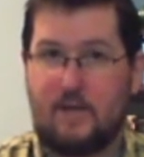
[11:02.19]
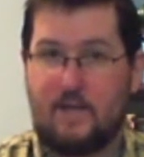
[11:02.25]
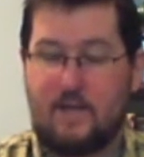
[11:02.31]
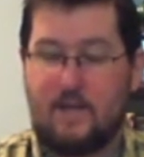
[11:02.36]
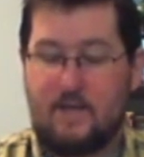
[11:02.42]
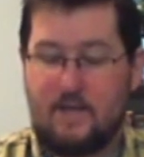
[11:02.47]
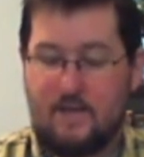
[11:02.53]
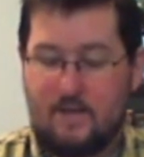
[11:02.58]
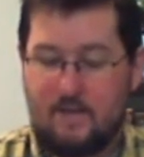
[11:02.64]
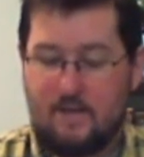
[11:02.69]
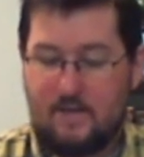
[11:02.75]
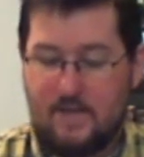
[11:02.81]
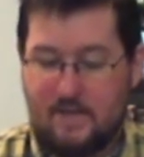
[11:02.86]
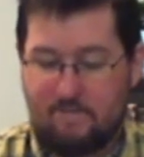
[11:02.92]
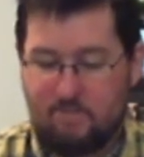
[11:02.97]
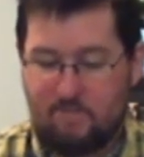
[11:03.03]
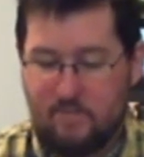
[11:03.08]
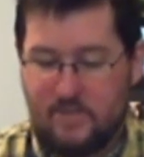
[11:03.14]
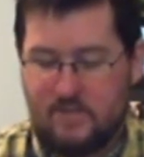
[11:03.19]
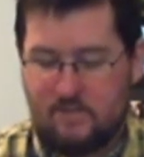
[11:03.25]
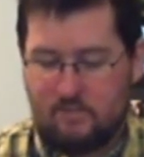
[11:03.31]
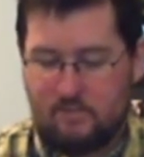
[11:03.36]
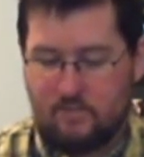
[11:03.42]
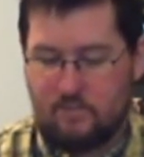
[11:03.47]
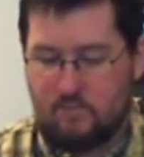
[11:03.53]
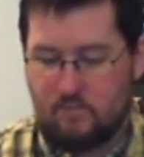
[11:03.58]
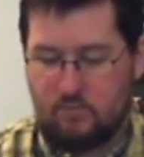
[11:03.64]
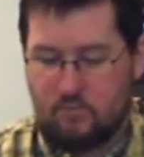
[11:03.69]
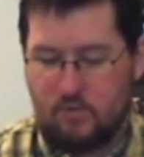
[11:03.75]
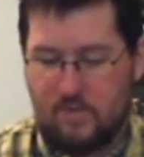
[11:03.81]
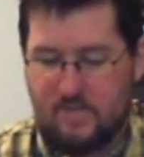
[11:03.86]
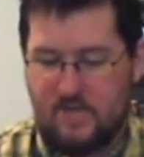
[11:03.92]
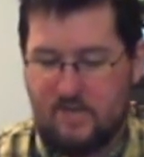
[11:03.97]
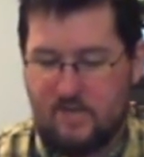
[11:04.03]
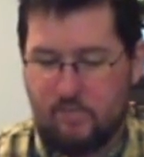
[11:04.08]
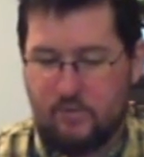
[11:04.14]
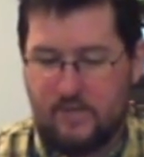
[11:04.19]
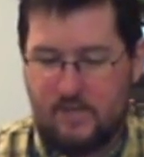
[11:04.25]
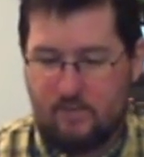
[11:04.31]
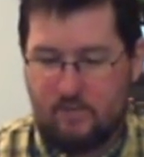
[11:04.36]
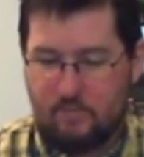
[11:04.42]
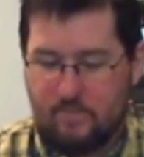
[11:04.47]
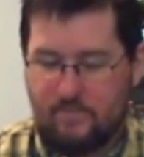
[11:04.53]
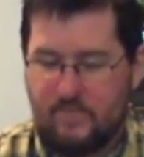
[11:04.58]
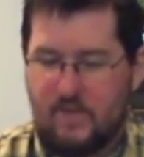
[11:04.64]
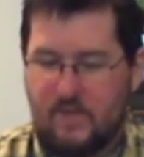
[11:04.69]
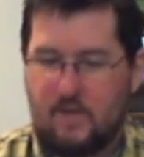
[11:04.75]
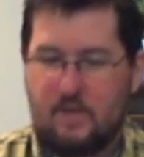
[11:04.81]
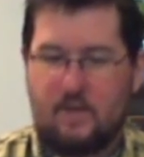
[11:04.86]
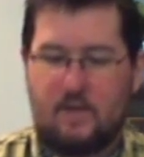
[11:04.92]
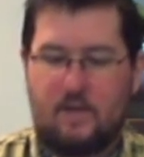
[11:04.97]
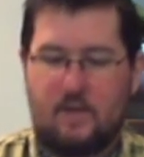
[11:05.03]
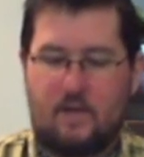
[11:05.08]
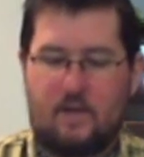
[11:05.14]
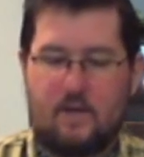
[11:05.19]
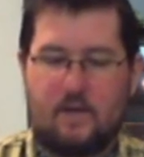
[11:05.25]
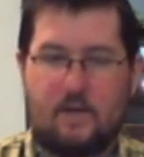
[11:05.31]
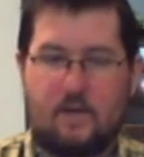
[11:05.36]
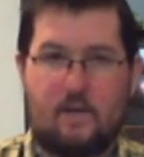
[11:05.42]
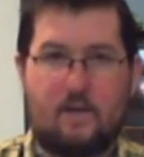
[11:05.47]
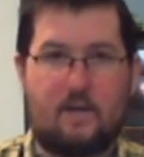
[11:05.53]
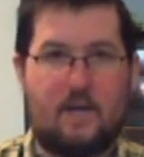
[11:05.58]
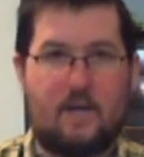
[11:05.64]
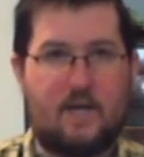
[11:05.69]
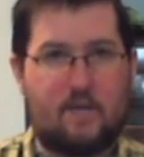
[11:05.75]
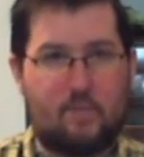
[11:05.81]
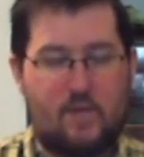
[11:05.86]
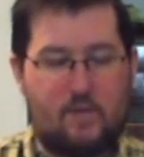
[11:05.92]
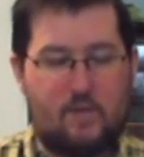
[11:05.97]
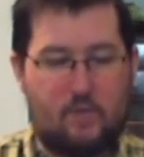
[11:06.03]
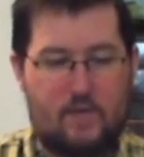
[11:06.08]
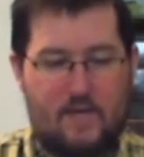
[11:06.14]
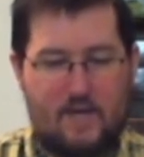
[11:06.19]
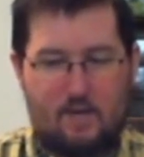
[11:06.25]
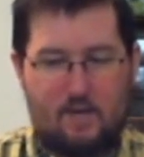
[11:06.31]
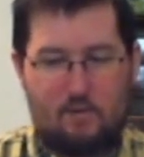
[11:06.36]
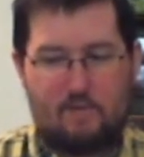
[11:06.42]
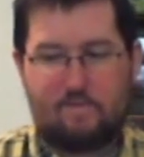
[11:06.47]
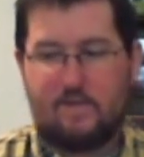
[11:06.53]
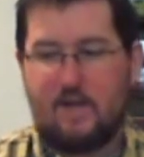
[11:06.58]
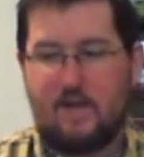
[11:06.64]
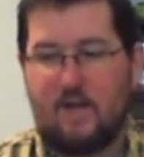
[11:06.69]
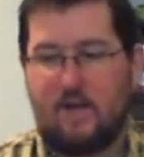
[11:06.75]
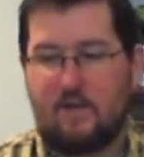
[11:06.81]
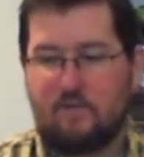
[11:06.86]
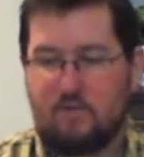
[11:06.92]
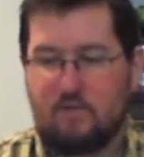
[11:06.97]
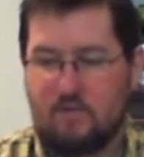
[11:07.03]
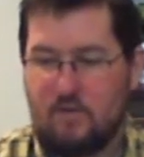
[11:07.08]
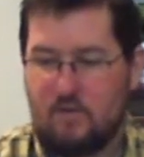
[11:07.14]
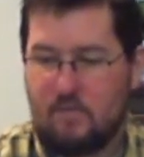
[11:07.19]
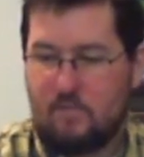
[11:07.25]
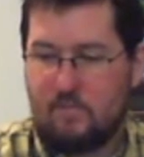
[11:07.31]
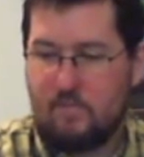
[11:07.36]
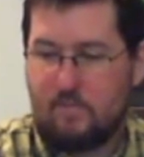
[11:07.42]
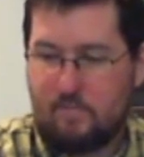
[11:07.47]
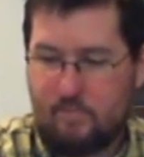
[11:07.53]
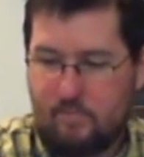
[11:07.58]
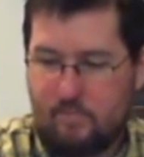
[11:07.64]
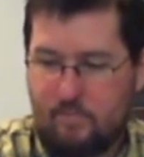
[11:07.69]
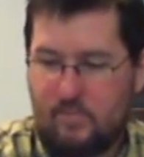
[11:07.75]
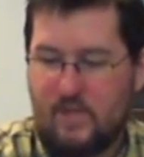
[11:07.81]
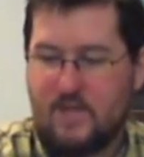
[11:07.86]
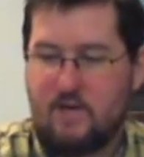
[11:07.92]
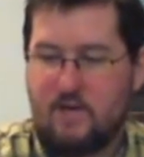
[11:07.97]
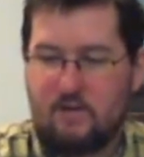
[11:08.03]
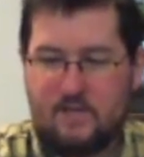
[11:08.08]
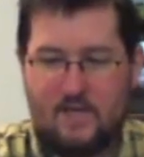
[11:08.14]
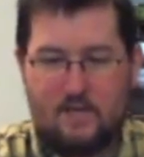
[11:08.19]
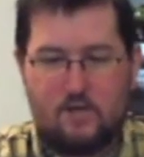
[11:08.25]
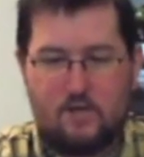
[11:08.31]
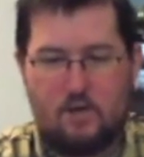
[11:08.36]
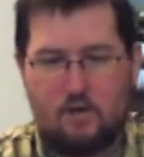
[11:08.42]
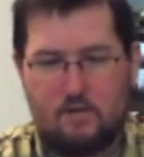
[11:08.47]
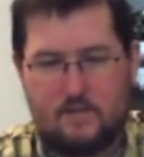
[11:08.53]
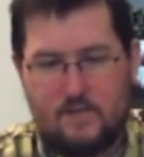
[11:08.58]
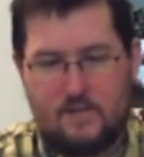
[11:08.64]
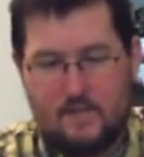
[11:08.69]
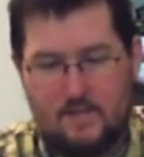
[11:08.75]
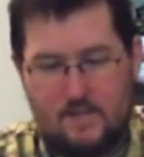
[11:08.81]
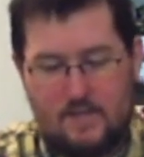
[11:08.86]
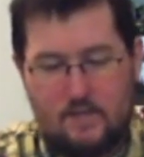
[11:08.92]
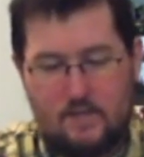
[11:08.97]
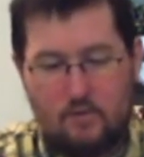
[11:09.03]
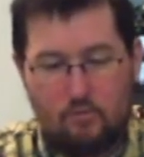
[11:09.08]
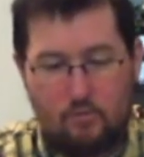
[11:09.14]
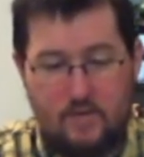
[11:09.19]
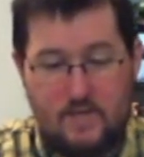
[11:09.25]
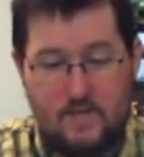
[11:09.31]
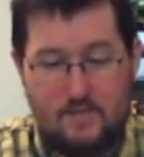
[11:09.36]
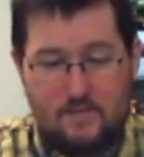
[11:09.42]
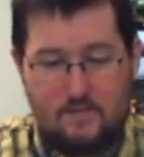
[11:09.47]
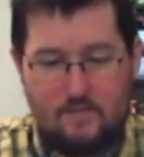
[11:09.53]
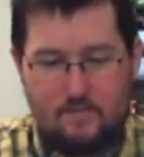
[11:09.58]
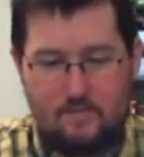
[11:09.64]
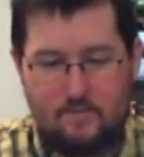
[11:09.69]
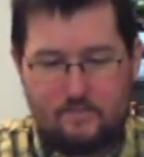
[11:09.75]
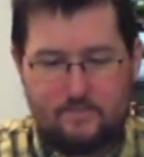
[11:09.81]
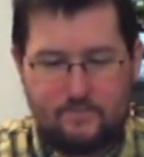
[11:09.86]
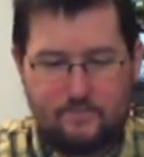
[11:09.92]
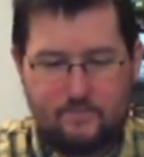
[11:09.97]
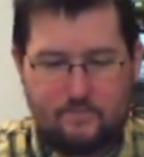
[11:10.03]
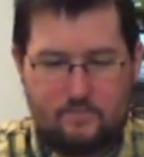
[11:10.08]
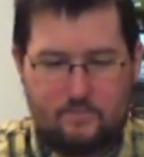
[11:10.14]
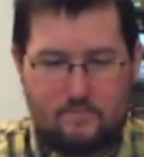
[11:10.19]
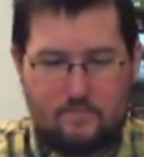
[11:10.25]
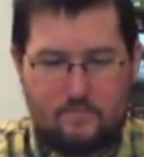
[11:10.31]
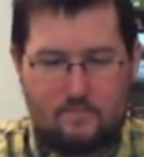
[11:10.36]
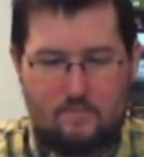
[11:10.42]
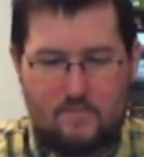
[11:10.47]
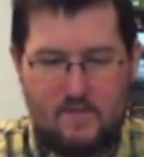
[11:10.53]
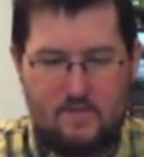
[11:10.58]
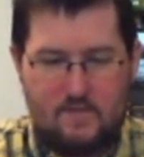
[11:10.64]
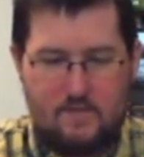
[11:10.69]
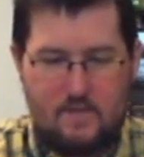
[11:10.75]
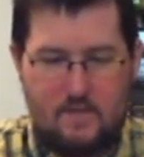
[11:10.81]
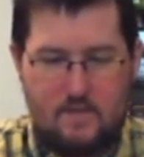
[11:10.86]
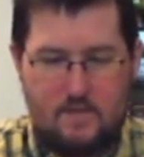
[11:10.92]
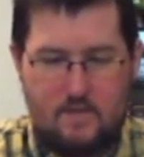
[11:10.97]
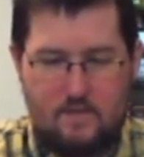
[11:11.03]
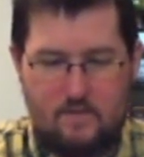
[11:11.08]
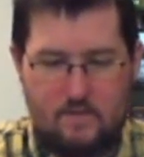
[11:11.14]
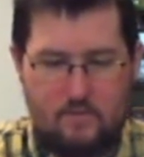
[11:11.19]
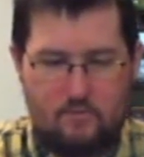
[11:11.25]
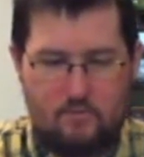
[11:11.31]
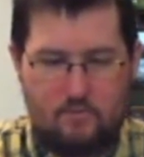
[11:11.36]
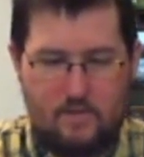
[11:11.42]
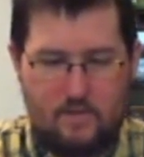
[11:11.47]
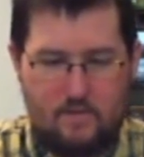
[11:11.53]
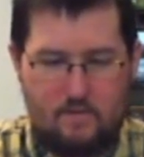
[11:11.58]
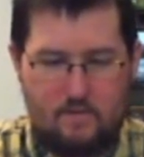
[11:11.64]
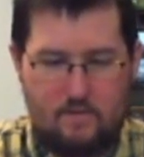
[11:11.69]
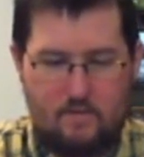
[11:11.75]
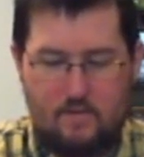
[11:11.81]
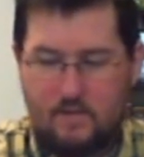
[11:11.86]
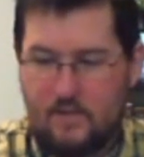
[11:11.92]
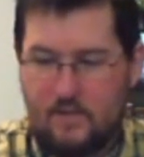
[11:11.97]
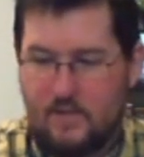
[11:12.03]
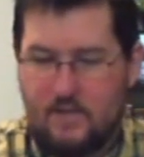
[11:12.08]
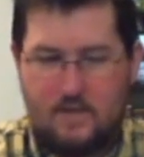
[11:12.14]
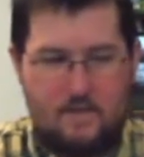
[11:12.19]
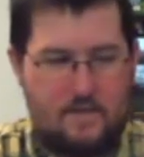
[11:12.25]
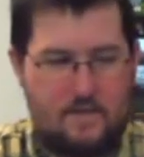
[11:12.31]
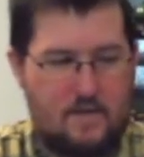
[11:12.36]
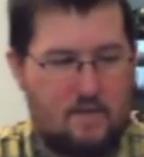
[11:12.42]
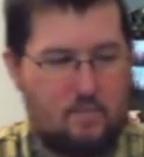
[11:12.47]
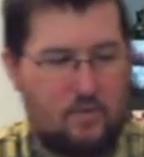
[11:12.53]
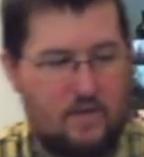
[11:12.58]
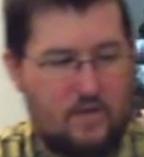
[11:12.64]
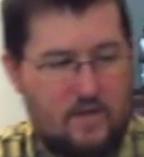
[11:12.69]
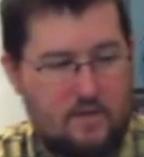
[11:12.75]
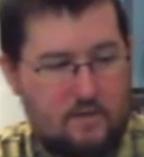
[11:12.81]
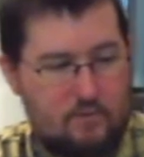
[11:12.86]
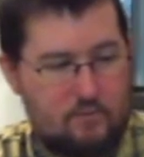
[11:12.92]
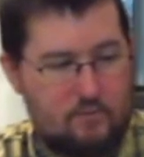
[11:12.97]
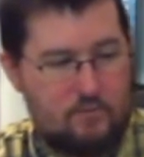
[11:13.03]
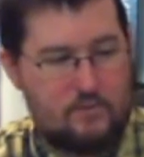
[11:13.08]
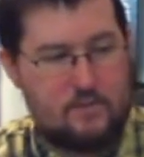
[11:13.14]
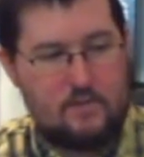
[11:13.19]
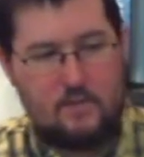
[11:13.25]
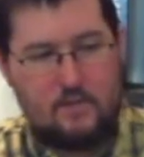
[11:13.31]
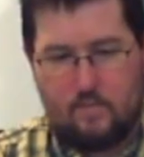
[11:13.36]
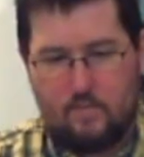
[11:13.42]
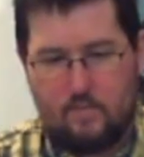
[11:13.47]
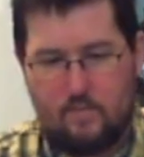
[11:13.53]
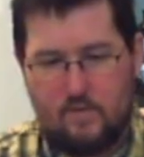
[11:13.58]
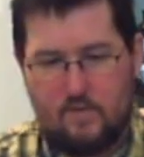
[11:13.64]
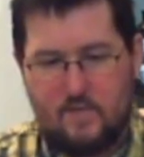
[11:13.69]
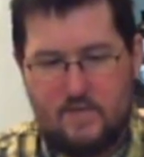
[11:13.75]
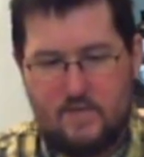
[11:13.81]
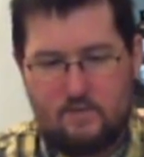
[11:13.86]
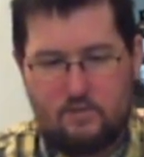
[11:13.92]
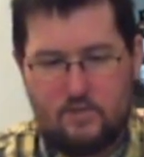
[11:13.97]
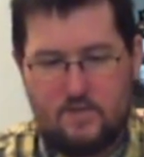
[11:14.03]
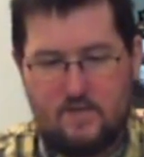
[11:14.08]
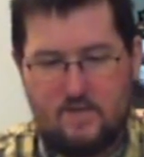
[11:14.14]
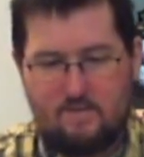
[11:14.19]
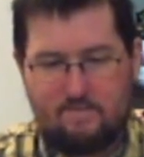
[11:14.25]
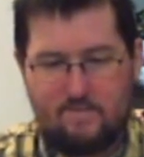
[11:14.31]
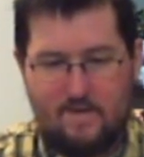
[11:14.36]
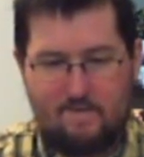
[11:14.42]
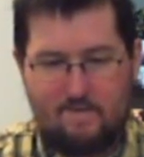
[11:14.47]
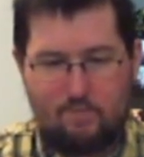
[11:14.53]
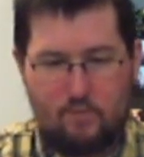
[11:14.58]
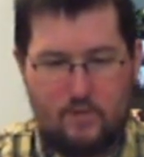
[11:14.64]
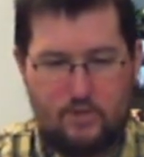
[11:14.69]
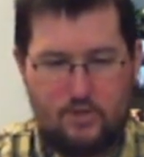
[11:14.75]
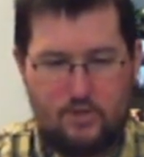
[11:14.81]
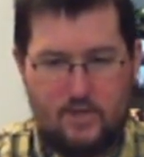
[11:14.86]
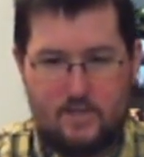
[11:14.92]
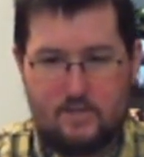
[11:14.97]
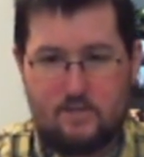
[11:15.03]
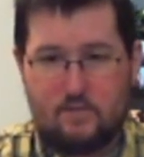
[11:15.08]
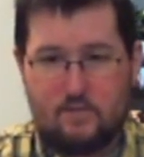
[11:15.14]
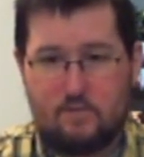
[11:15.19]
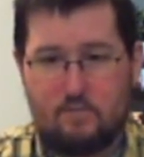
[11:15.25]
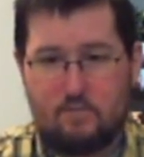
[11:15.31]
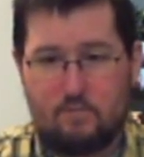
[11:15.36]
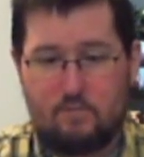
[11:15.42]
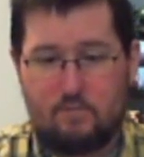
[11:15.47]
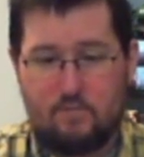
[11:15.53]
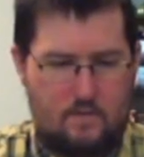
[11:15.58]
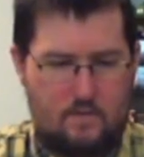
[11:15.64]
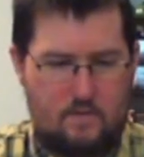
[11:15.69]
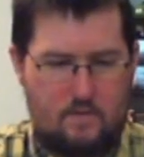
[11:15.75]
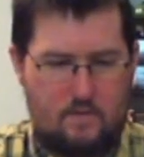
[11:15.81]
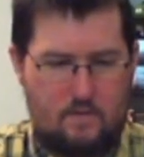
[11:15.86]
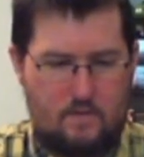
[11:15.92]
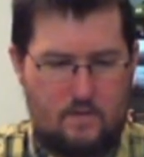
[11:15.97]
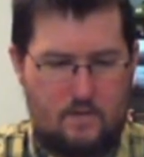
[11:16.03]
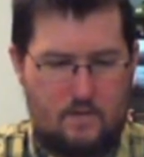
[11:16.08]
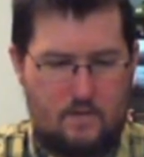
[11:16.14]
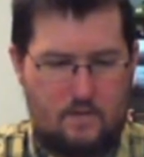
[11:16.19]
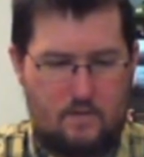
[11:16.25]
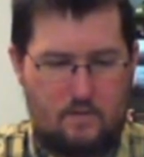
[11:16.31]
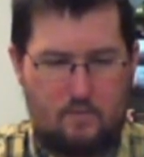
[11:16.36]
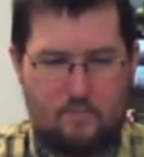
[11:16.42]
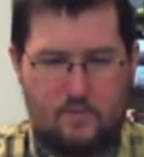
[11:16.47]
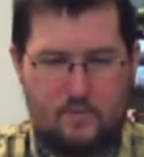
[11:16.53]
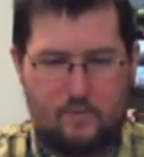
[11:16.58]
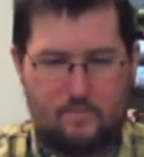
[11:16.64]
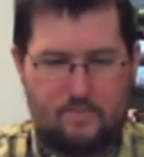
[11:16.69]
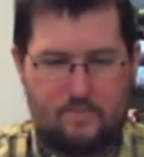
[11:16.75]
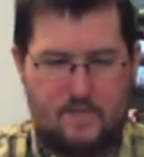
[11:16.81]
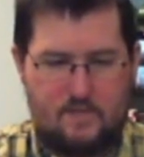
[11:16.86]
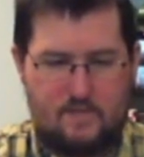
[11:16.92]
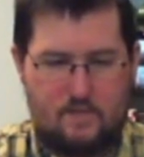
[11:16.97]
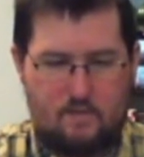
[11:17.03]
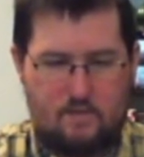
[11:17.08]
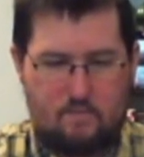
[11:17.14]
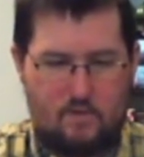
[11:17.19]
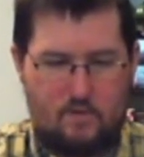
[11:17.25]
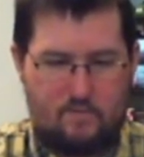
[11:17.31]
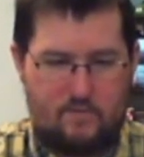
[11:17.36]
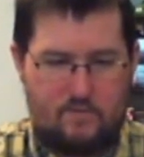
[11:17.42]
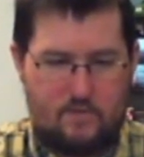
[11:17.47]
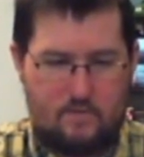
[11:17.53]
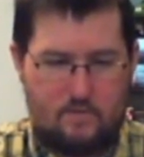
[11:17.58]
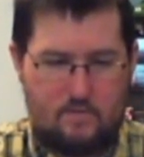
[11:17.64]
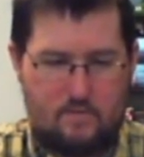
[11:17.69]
I get from it, so drop that number down, I could play one now. If other players had cards that increase the drink, they could play those. You basically just give everyone a chance to... oh, no, that's not relevant.